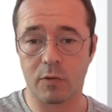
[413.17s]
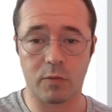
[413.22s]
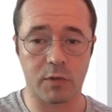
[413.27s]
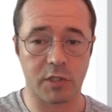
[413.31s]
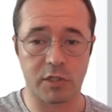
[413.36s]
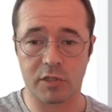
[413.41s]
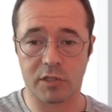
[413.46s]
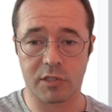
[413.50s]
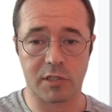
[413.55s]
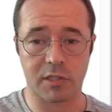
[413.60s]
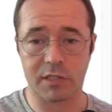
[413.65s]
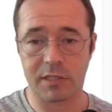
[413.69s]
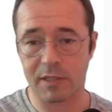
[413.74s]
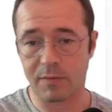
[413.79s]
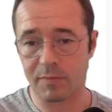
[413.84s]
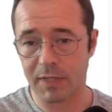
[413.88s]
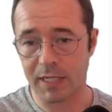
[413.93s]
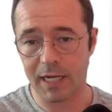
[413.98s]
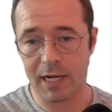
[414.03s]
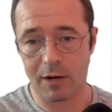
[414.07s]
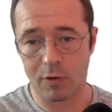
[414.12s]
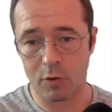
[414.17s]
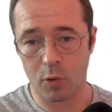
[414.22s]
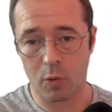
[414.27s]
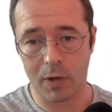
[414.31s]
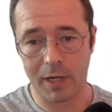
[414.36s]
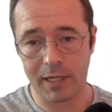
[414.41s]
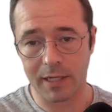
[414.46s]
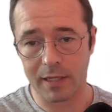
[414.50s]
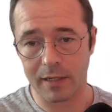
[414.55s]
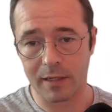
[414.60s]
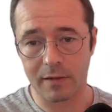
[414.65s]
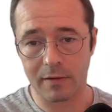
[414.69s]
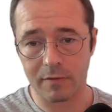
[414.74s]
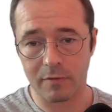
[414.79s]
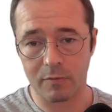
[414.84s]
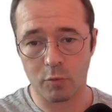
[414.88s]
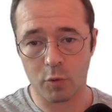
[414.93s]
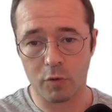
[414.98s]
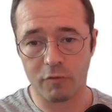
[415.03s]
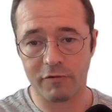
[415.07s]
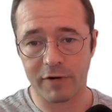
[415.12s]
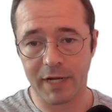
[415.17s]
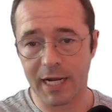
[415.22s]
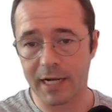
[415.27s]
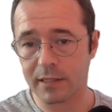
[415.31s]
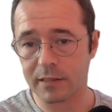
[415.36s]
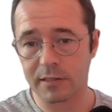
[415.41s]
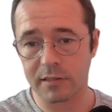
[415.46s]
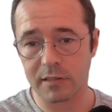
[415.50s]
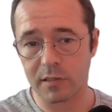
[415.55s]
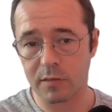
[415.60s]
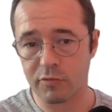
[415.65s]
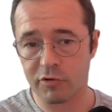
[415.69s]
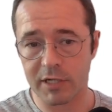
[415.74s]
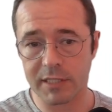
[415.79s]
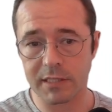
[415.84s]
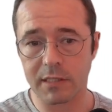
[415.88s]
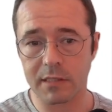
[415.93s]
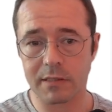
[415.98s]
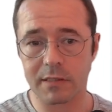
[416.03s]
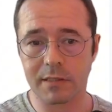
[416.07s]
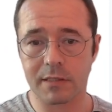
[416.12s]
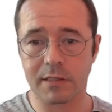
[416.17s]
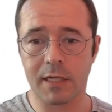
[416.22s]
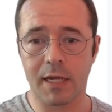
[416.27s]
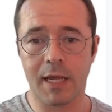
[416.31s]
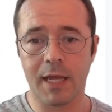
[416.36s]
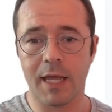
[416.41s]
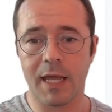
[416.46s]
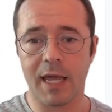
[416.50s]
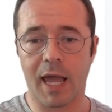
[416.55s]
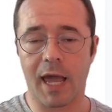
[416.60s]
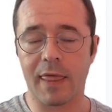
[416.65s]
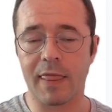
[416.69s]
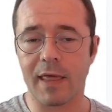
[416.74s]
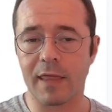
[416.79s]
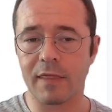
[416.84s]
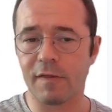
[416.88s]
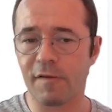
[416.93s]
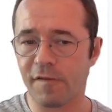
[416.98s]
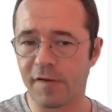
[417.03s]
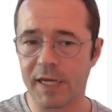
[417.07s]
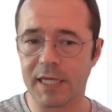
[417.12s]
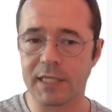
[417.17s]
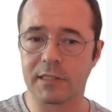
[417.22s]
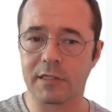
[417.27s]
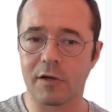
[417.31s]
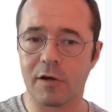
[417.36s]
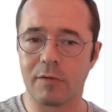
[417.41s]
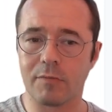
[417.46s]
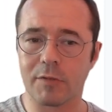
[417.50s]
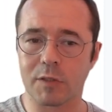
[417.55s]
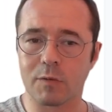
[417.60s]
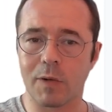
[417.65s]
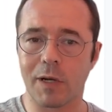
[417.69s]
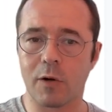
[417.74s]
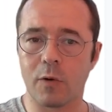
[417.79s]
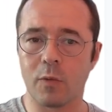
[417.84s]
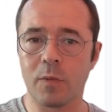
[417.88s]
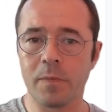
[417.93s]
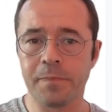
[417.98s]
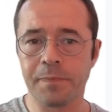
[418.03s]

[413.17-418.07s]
which is just simply how quick it will react to presence. And then the fade time as well.